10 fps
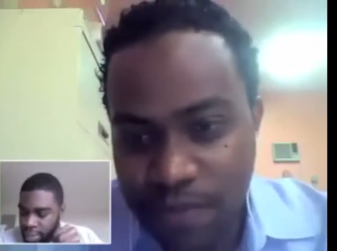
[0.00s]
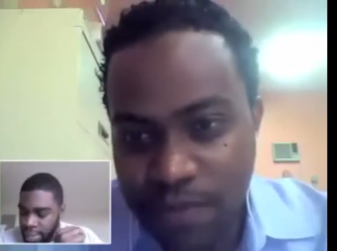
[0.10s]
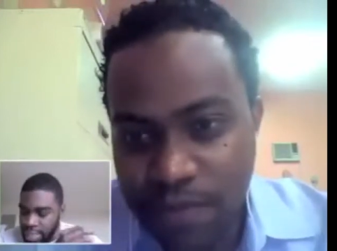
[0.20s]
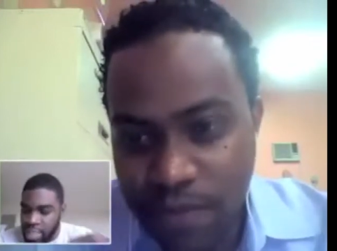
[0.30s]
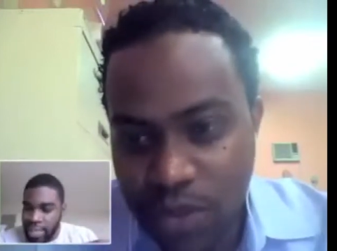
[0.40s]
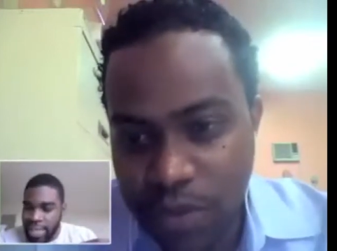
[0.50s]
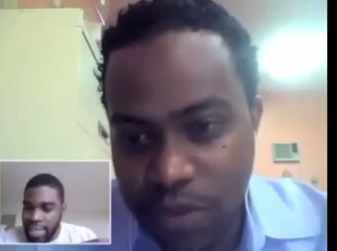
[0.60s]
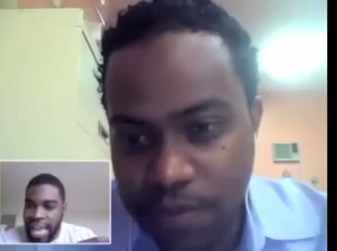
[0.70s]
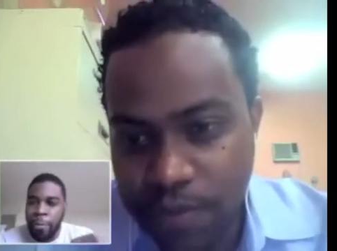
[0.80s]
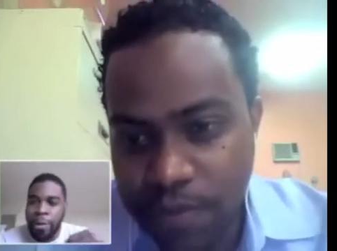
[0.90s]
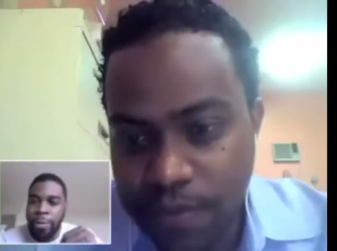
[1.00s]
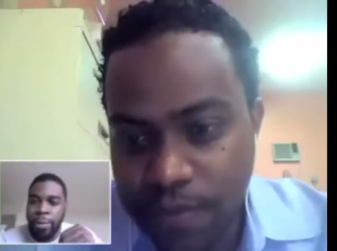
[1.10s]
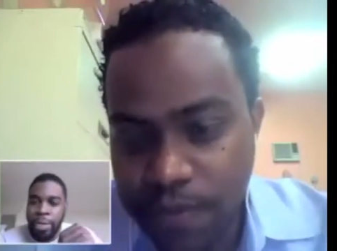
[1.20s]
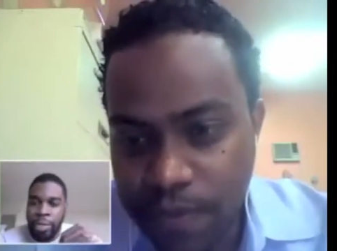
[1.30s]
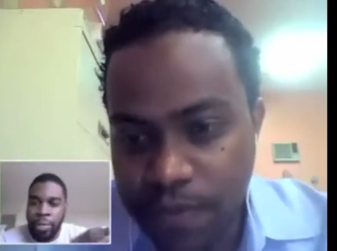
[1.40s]
Speaker 1: So in July, were
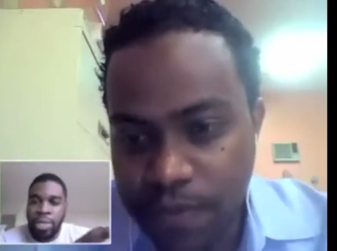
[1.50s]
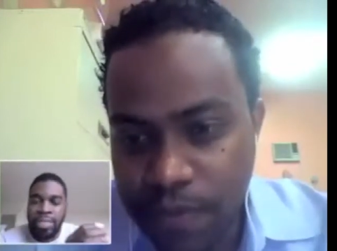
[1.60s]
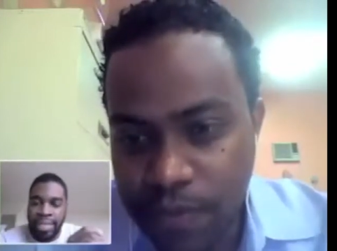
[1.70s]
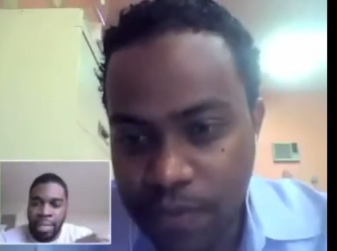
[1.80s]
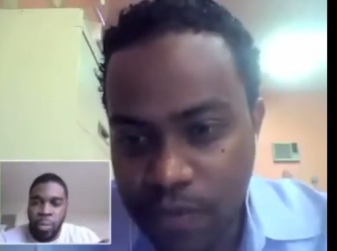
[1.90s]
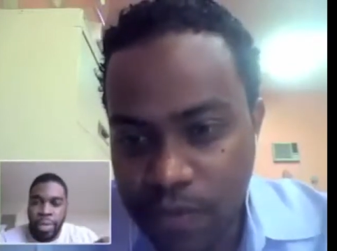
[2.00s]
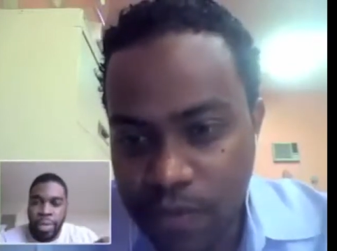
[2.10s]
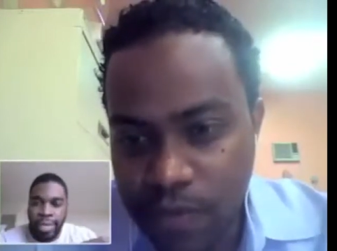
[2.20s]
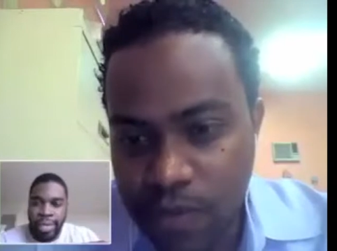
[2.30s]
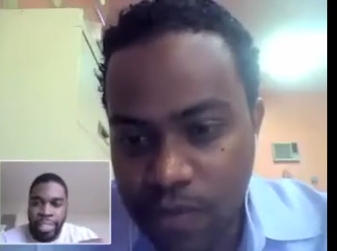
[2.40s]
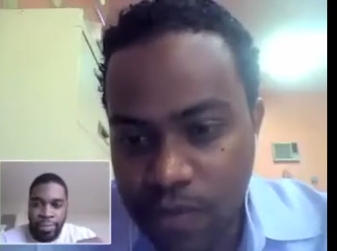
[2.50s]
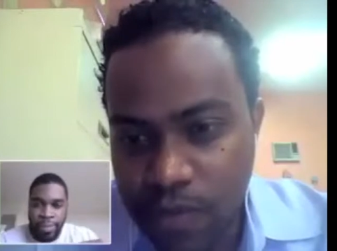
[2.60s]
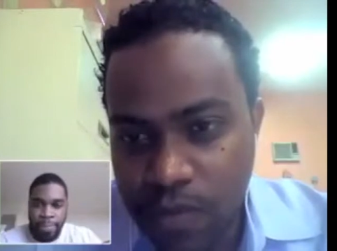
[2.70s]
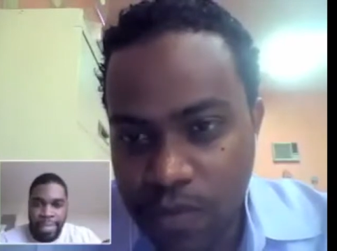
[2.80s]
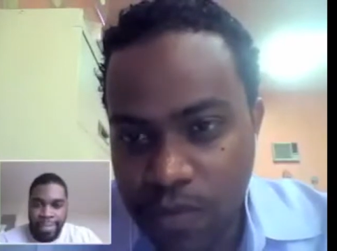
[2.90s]
were you all still working at your
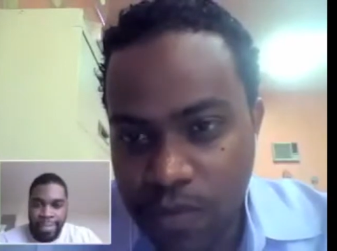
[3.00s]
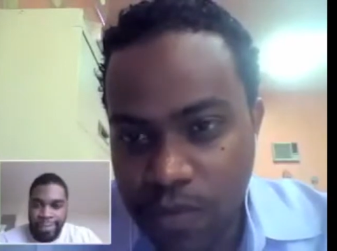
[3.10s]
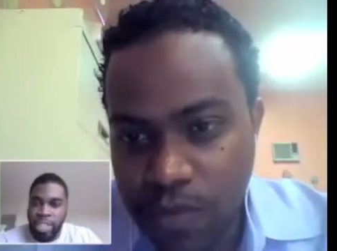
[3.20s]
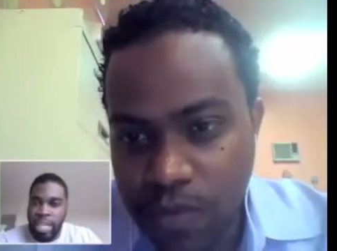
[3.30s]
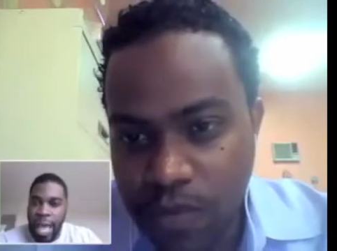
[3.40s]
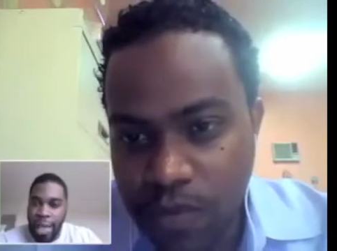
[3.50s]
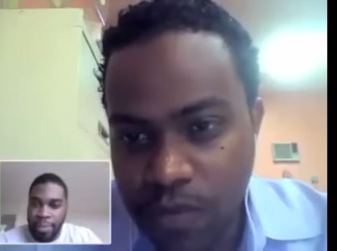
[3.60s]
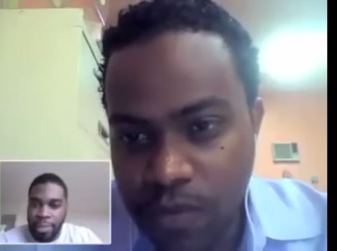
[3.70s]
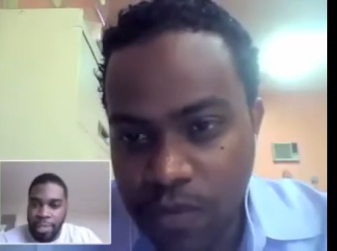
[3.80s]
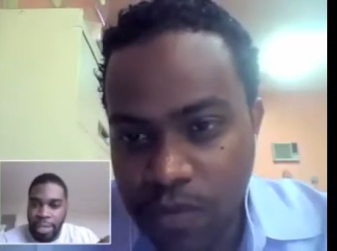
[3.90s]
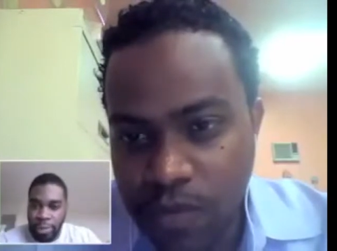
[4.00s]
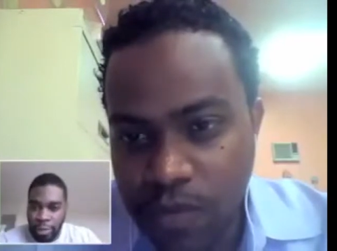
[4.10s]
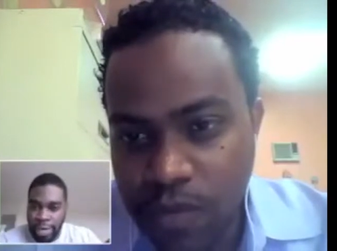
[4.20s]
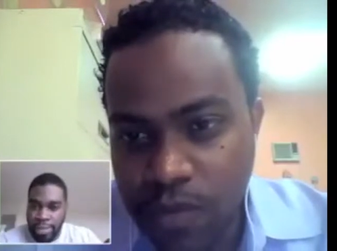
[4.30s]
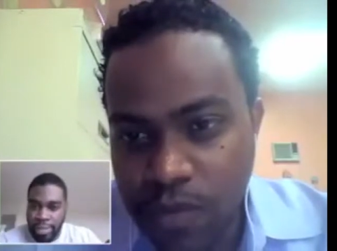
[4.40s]
respective jobs, your
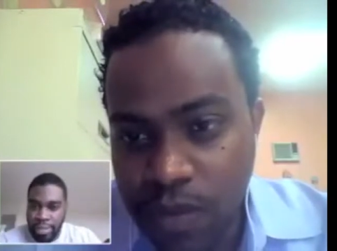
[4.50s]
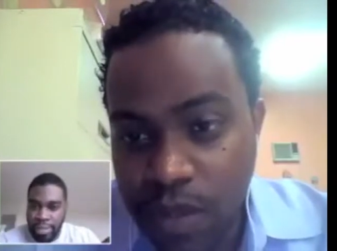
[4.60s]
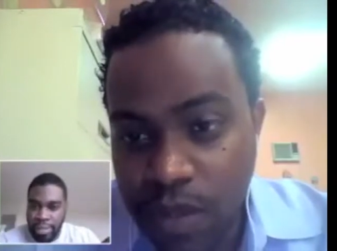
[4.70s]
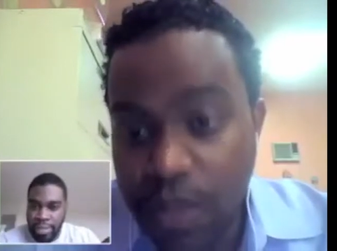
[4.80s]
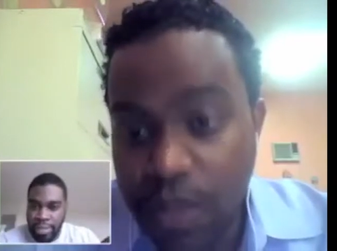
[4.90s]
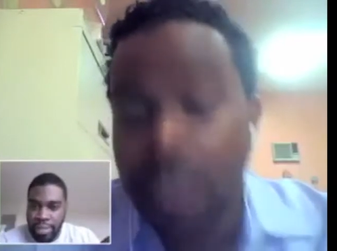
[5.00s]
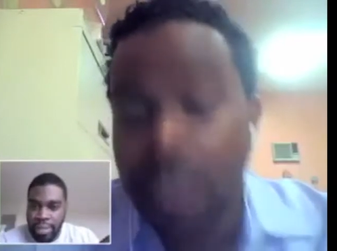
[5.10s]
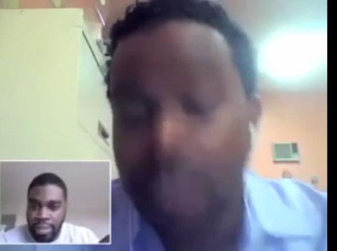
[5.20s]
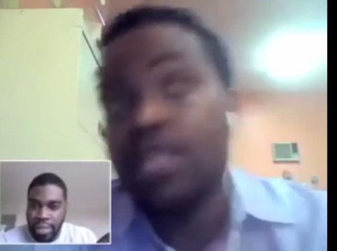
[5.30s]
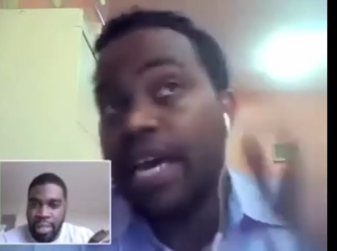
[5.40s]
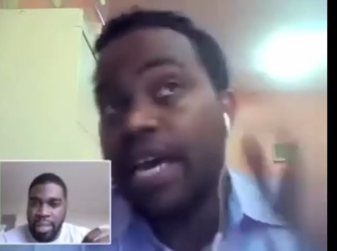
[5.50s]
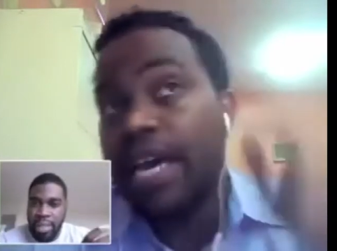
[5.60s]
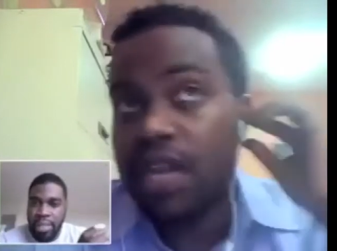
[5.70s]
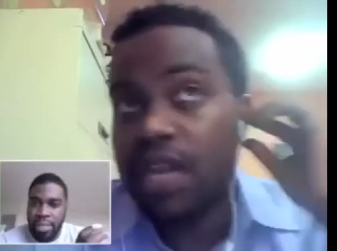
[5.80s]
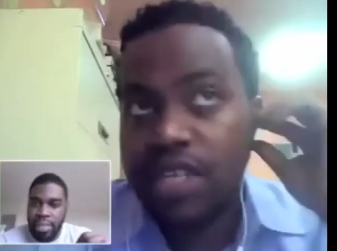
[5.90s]
careers?
Speaker 2: Yeah,
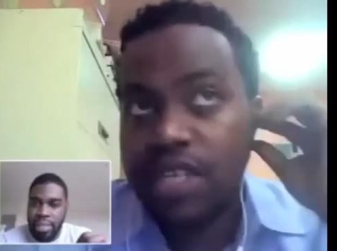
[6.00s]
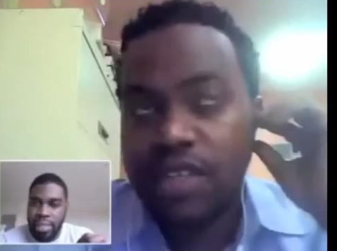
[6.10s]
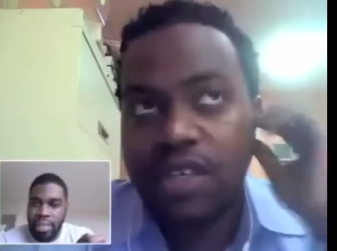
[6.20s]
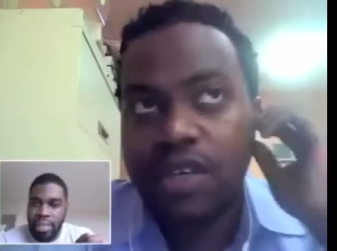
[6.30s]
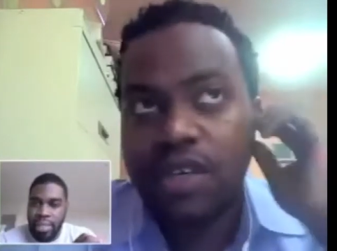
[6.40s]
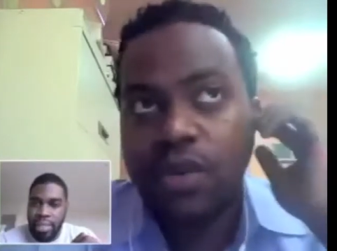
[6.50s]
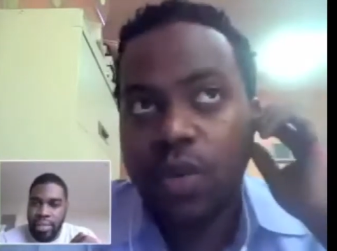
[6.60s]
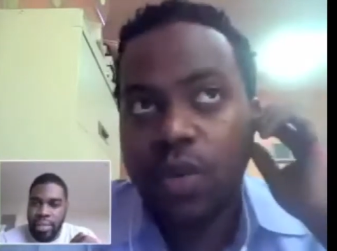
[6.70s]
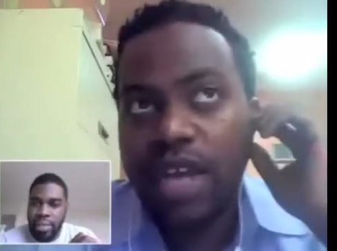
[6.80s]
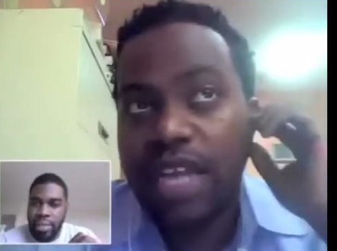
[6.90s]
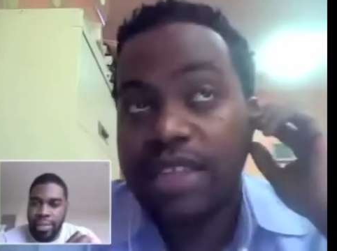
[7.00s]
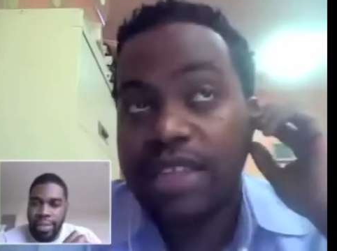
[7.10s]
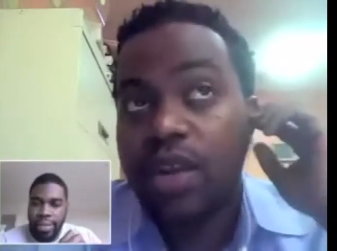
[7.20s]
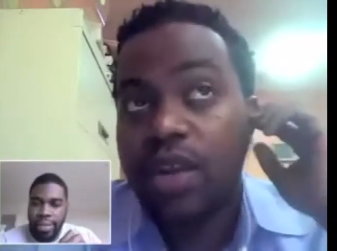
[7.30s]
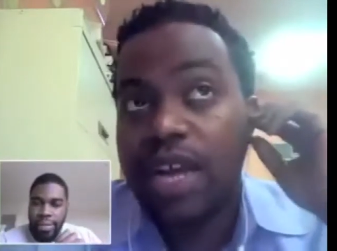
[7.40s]
uh, Jason.
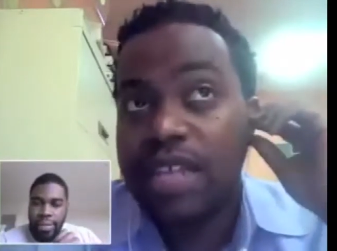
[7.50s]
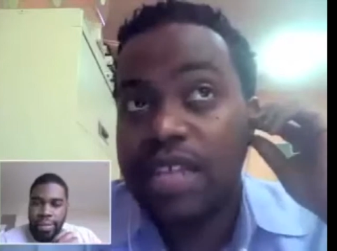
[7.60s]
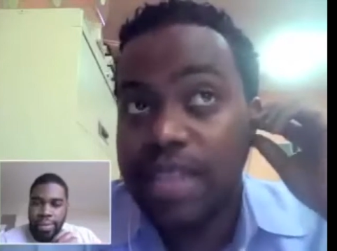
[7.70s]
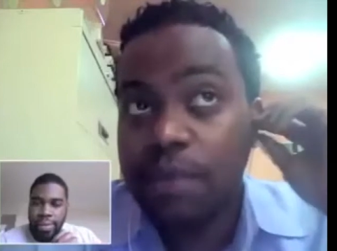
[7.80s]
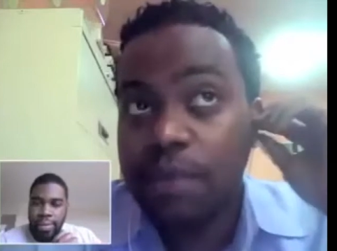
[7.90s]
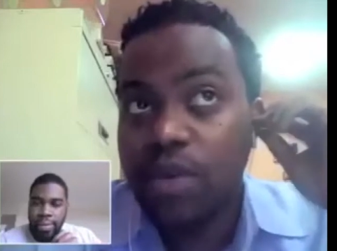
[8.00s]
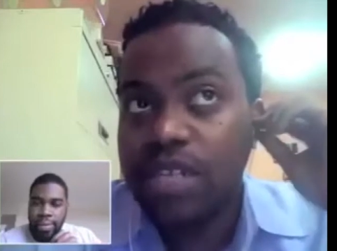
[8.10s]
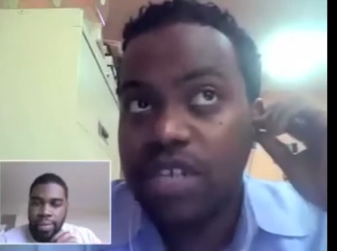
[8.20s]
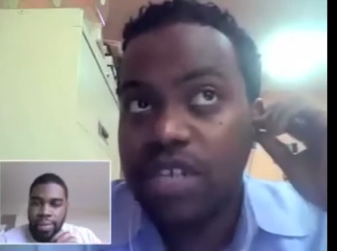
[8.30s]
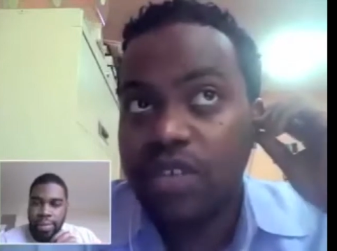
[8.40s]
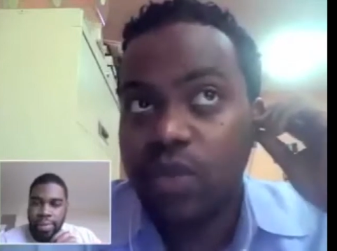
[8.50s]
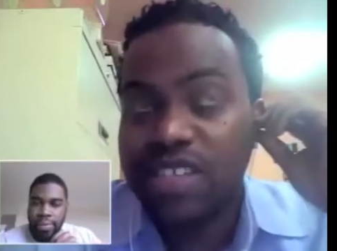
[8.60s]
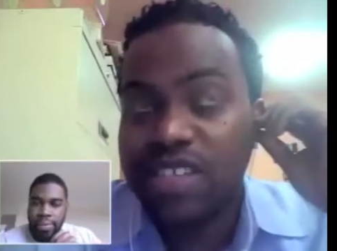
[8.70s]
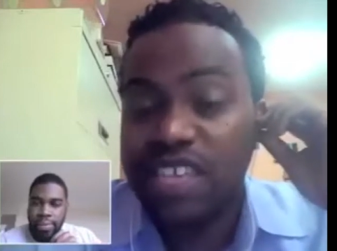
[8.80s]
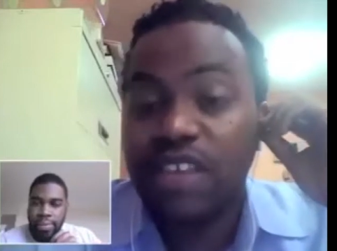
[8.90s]
At, no, at, at that point, Jason
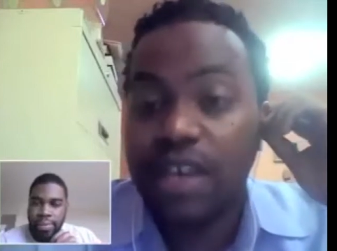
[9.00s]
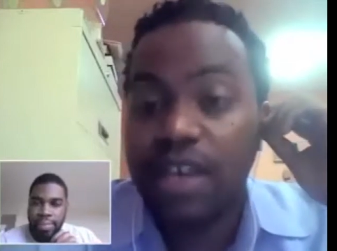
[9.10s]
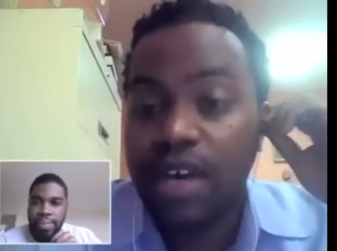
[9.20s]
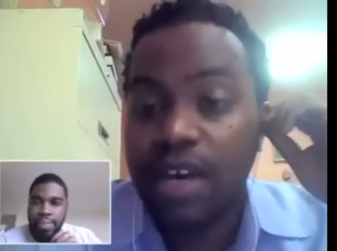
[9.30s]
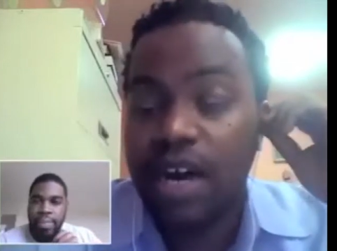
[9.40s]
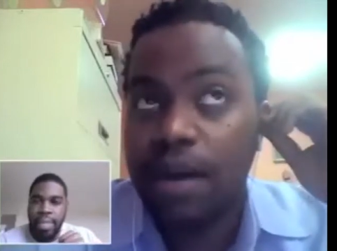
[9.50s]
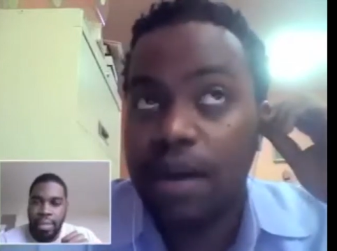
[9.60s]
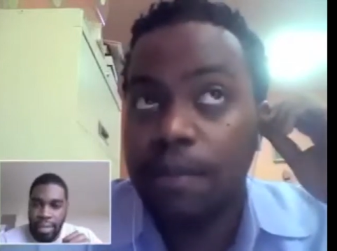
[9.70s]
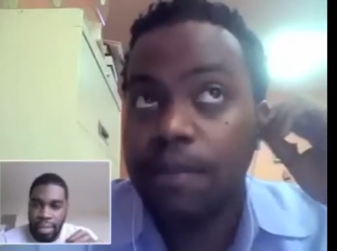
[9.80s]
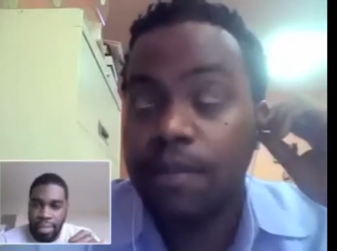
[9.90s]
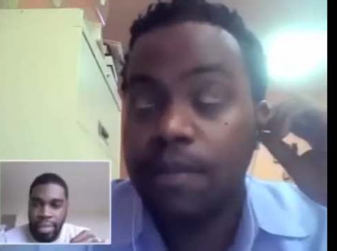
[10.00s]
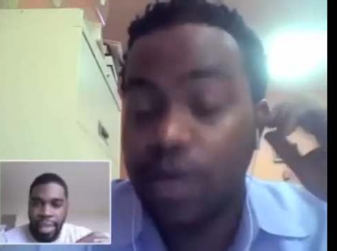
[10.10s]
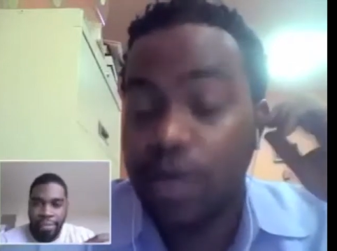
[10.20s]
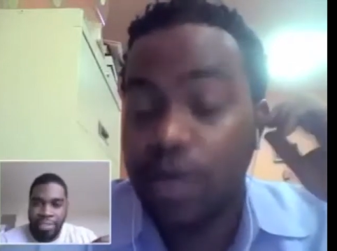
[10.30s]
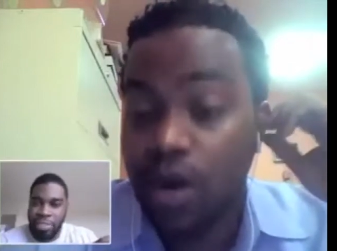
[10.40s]
was leaving um, he
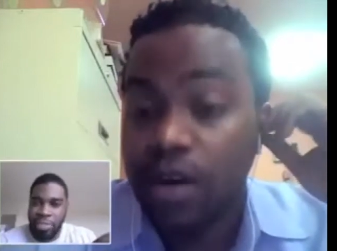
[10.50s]
did law.